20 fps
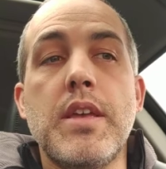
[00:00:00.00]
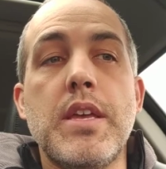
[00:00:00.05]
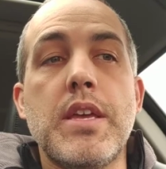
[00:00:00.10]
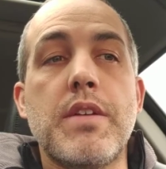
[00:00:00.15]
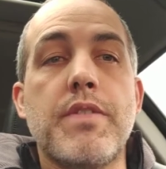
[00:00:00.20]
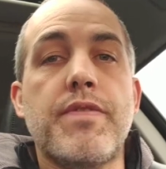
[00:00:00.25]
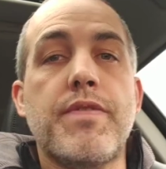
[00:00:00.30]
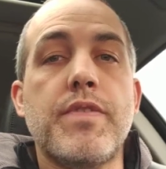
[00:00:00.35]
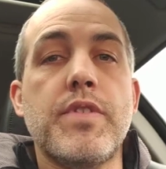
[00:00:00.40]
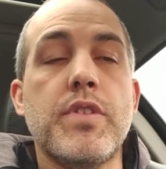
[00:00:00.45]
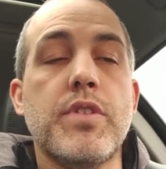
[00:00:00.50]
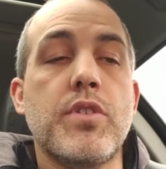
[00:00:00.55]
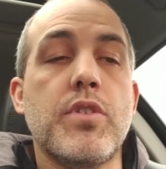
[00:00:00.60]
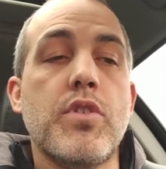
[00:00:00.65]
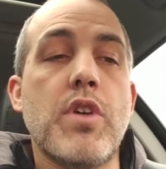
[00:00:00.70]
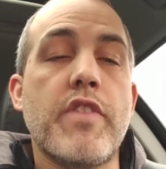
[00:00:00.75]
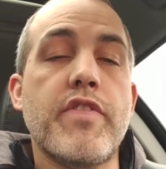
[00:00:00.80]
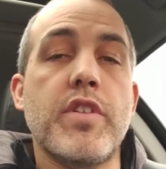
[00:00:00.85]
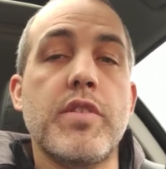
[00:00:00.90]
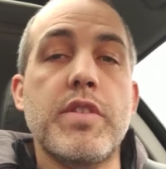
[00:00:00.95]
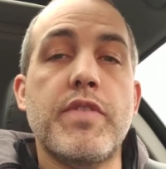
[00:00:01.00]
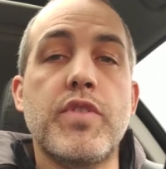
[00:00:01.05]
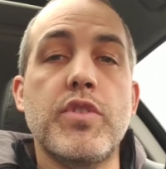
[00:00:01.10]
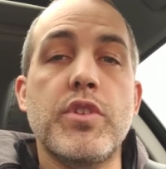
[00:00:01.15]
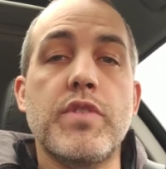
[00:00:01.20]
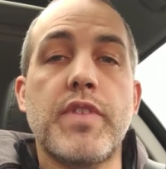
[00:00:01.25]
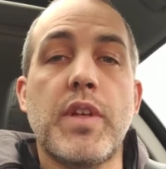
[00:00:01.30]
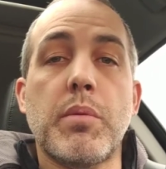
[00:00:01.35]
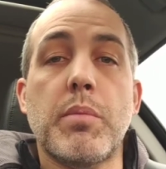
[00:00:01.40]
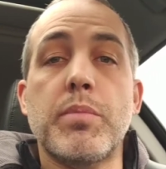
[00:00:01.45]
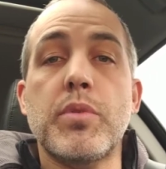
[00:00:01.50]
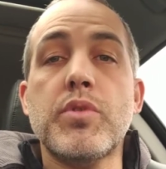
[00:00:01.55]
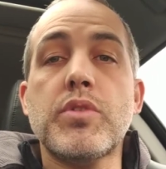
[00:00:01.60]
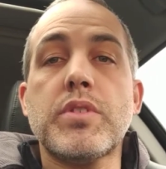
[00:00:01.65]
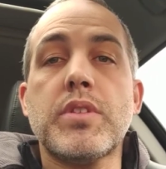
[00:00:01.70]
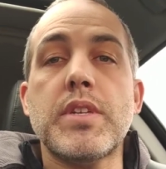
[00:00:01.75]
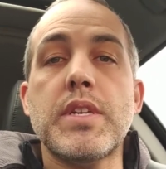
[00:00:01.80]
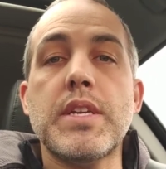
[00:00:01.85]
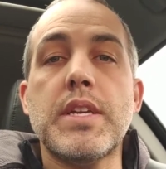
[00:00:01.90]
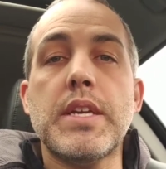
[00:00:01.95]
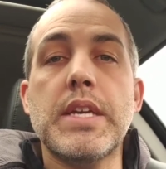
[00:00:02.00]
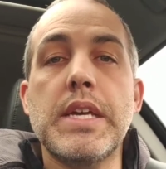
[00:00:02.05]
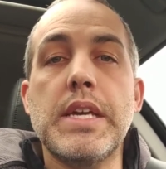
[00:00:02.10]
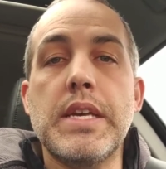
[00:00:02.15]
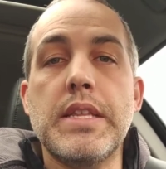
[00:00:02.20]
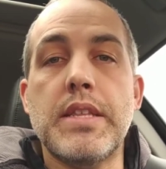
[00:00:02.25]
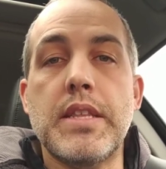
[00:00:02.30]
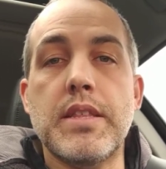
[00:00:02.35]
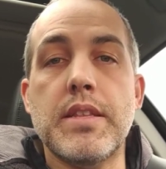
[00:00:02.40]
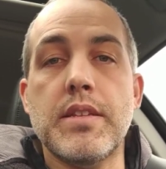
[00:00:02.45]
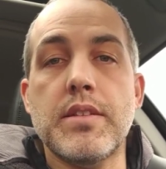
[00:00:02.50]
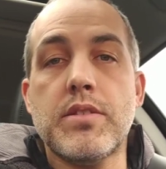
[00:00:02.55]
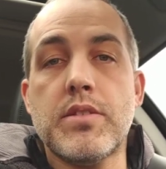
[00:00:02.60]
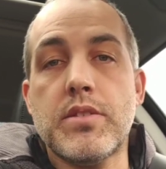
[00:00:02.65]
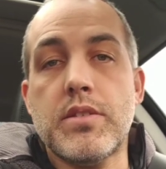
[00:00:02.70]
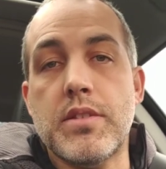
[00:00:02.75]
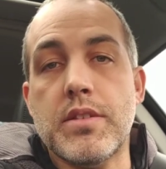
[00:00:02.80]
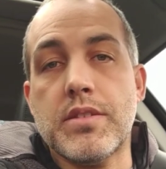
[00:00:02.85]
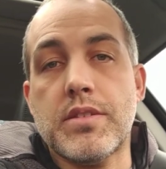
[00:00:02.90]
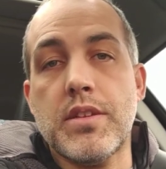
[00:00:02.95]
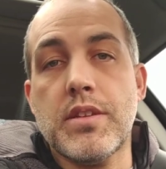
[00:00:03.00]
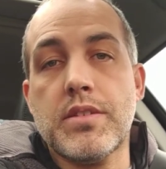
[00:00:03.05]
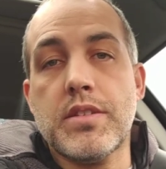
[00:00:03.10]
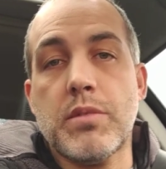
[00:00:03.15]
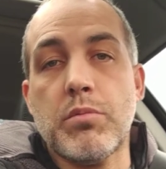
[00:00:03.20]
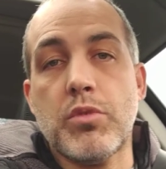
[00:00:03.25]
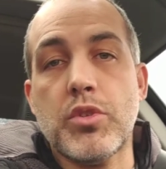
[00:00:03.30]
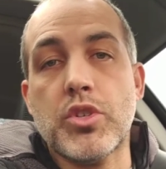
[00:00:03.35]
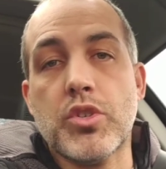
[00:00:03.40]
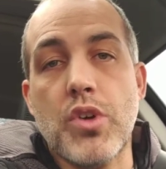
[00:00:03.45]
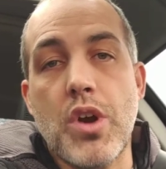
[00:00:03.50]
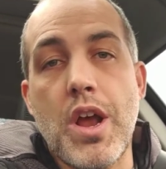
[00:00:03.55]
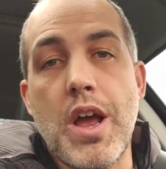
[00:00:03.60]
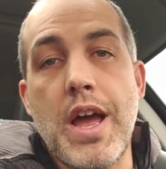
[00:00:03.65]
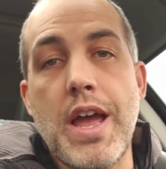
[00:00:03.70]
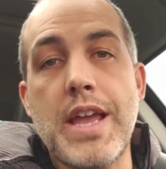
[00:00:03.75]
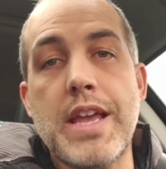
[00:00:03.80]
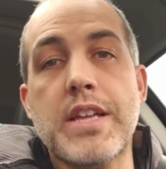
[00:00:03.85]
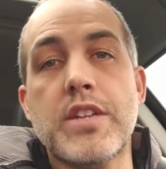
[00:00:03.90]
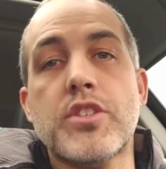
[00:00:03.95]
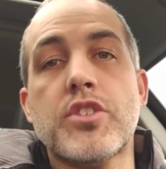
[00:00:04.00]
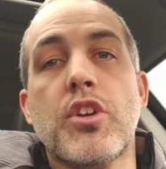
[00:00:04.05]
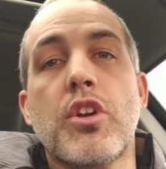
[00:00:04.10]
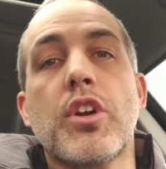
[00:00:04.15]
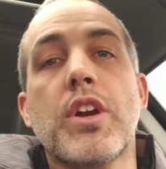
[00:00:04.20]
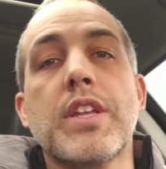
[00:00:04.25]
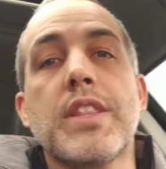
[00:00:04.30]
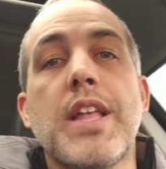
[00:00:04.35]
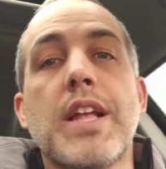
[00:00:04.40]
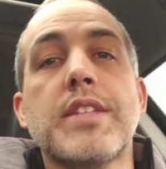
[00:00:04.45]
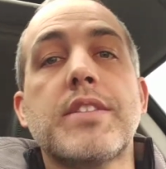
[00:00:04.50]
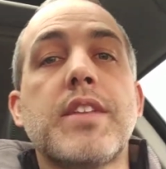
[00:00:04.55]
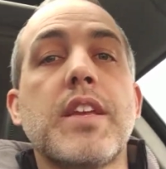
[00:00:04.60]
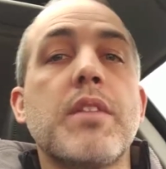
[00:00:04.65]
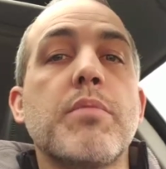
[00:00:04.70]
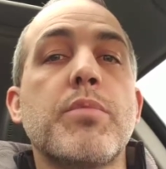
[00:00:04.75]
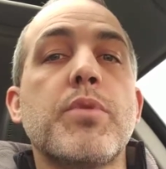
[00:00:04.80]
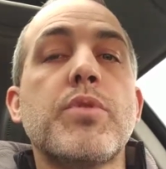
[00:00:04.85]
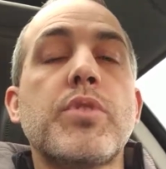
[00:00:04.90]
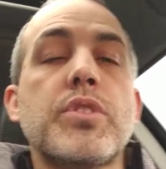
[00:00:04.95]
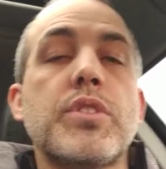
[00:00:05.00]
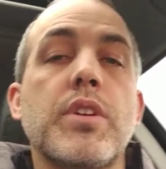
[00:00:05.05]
If you develop a boost leak, then the system will try and target that same boost